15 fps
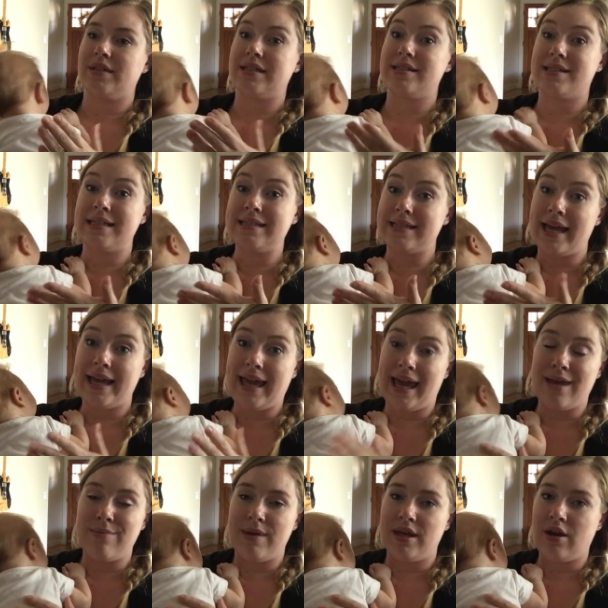Since I
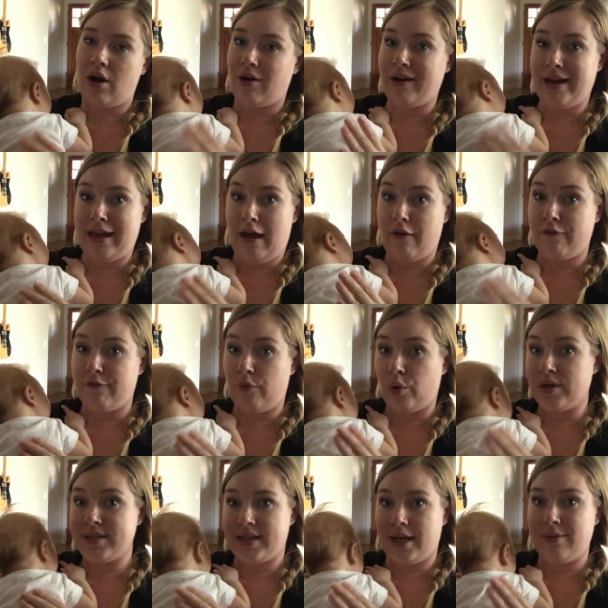came in already at
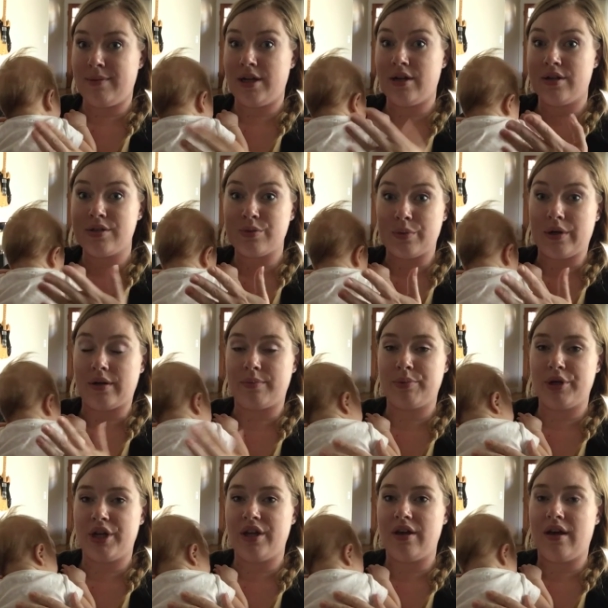4 centimeters, we're
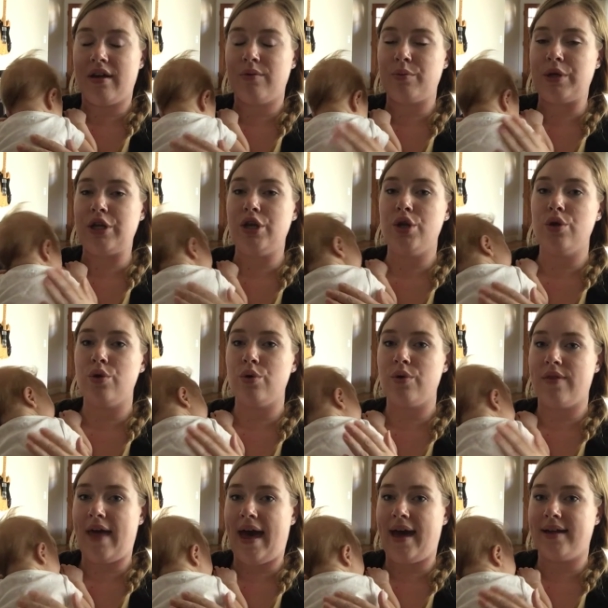pretty good. We knew
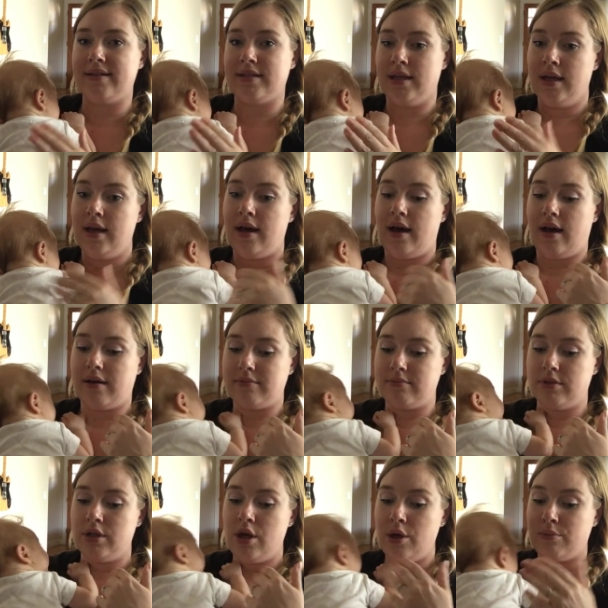that
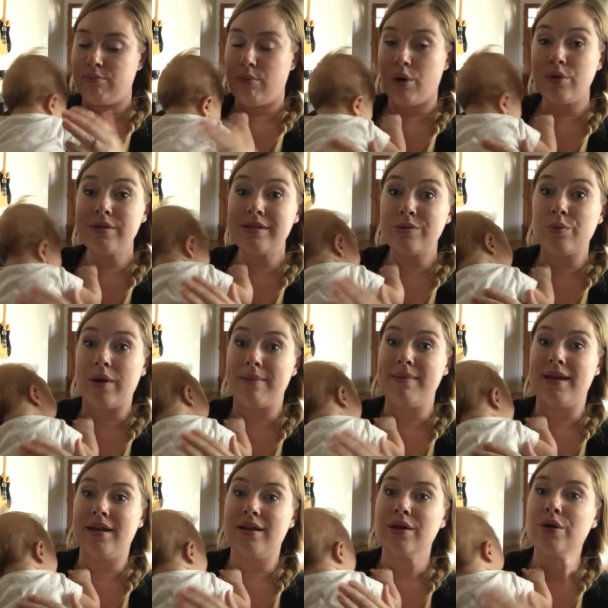most
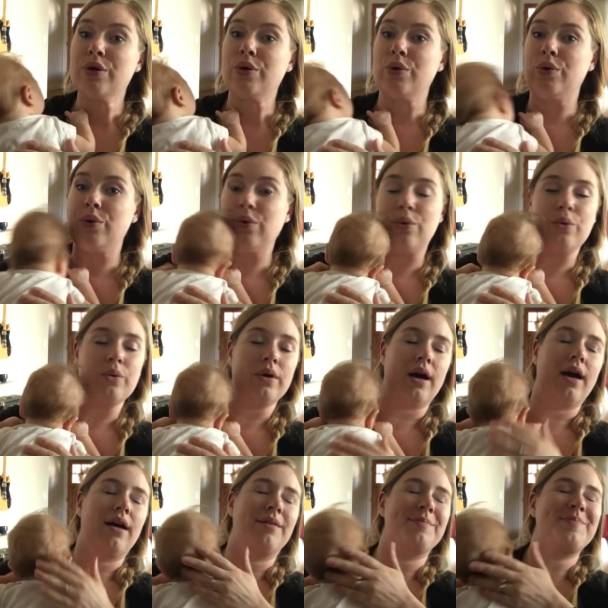women who
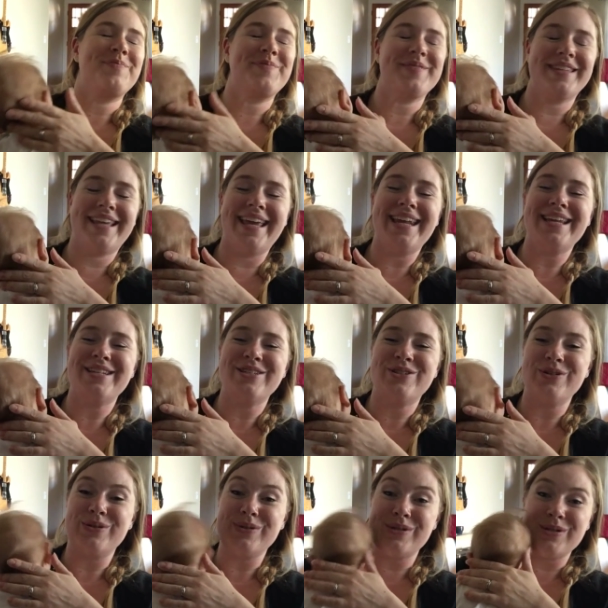get
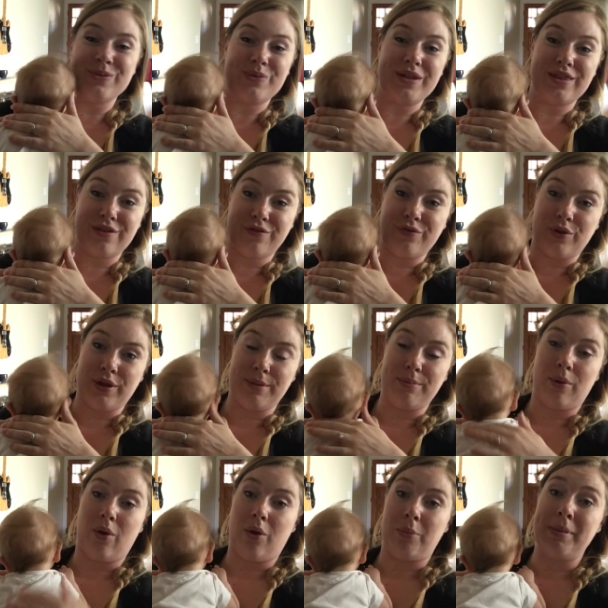induced with the Foley
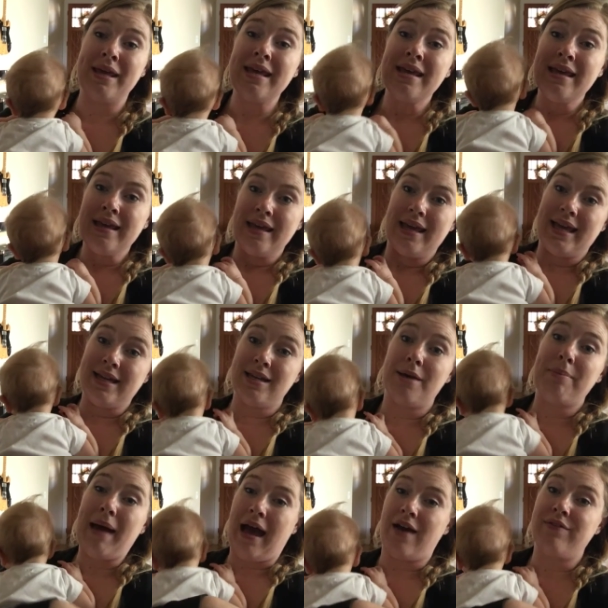bulb end
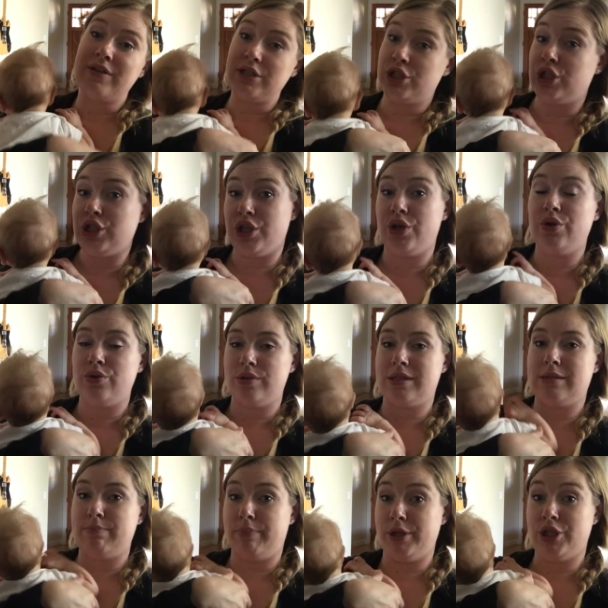up having to
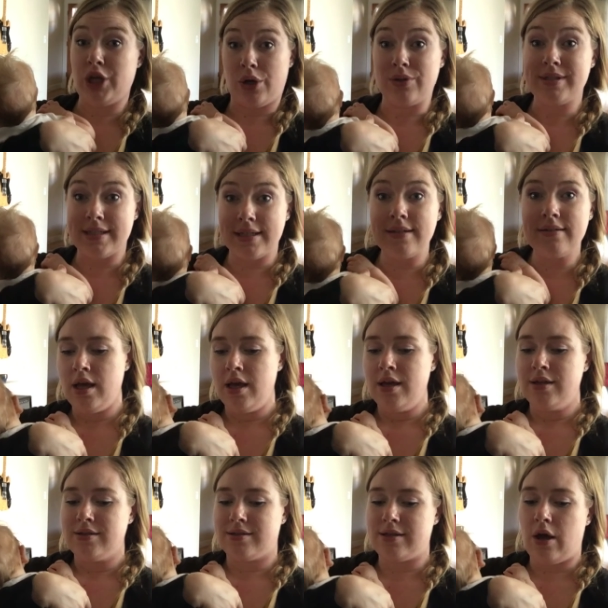use Pitocin.
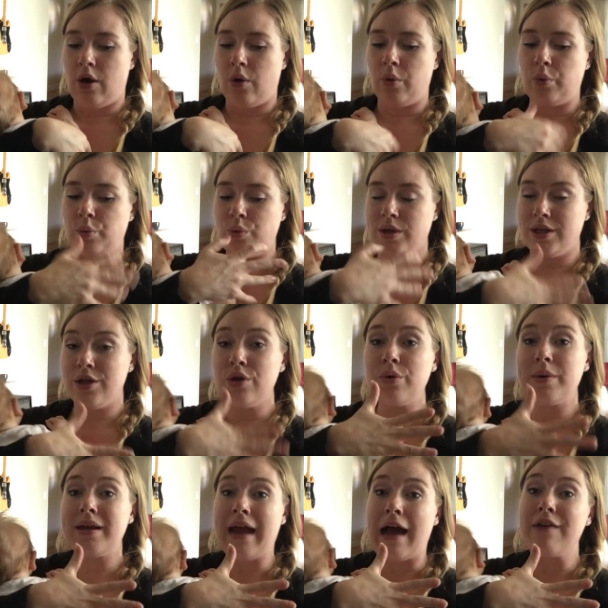So we knew
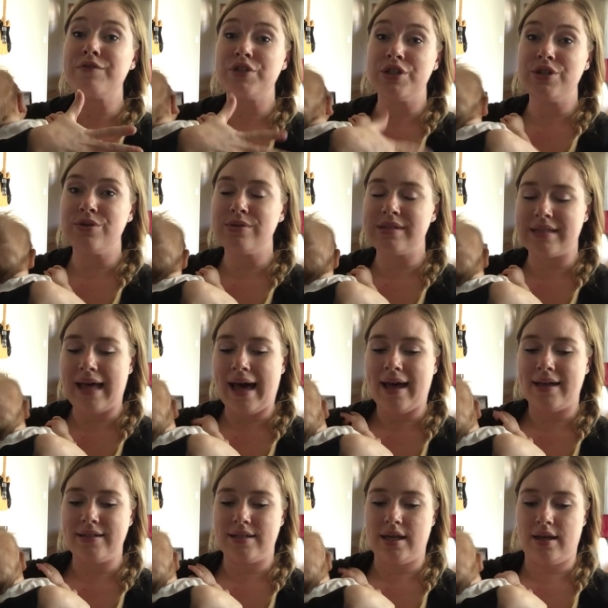we'd have to use
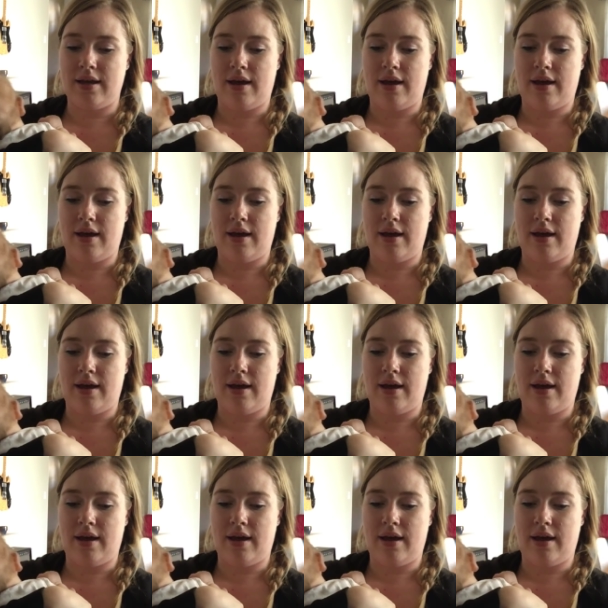that,